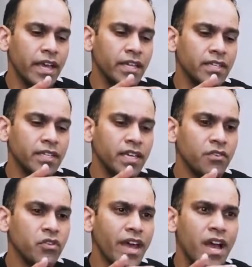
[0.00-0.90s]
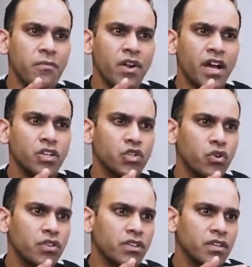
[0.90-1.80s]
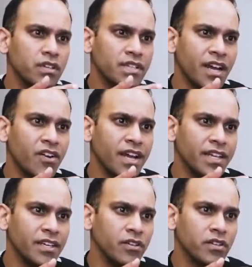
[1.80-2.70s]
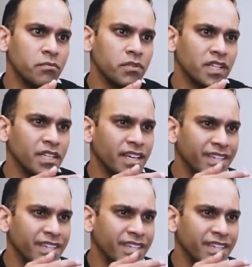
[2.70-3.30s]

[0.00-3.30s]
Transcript: And even though the MRI showed that the tear had healed completely,